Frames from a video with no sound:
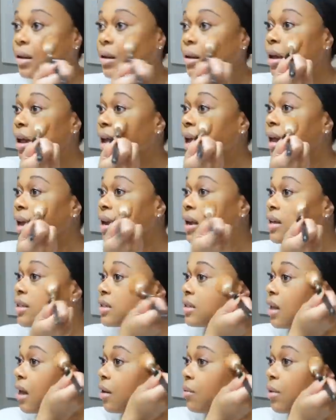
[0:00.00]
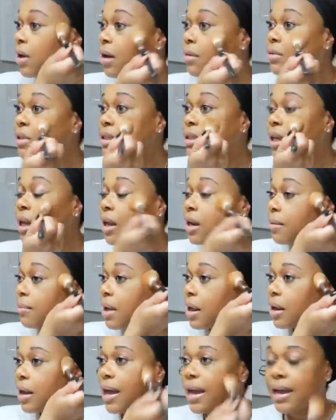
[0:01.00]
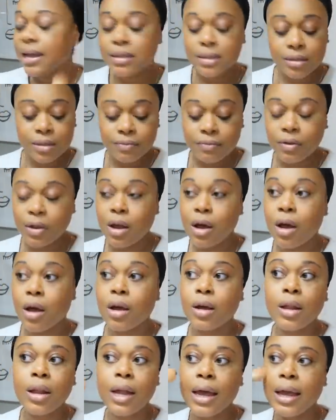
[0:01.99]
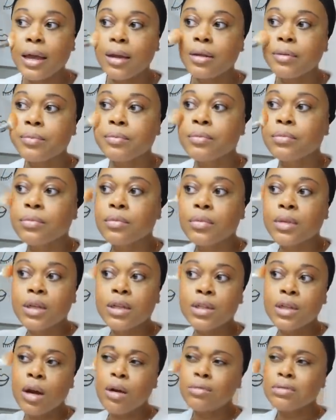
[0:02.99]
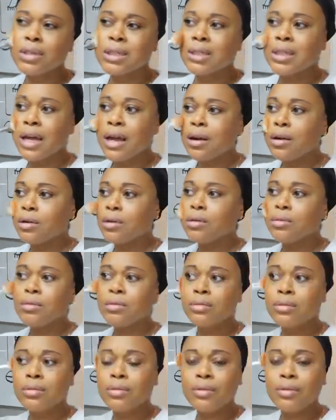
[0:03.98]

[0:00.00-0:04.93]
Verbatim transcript: And that's like what I was saying in my last vlog like, don't settle